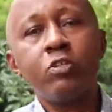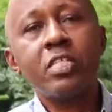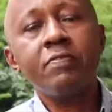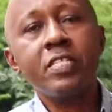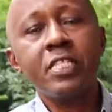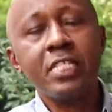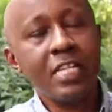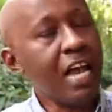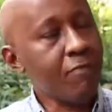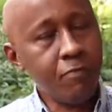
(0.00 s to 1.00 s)
services,
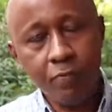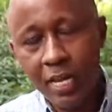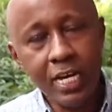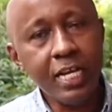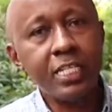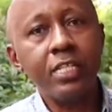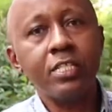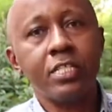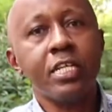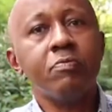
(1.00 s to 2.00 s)
I have led
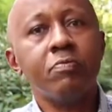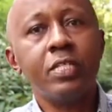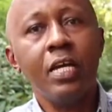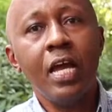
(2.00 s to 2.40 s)
sales teams,